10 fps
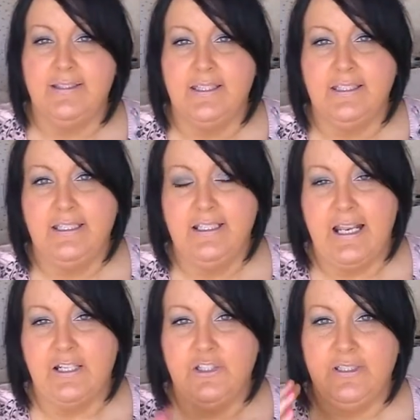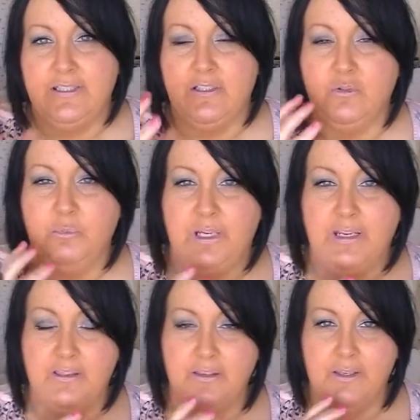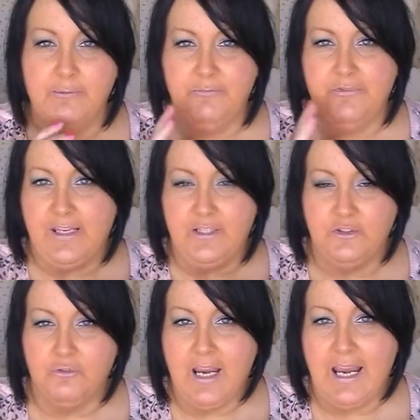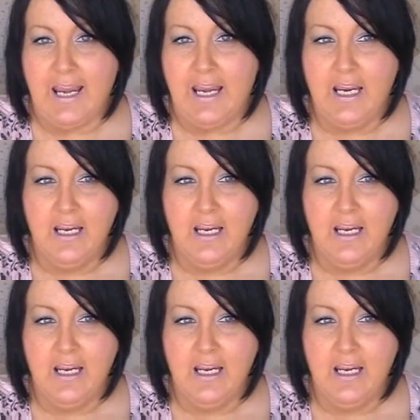that you can actually deal with facial hair.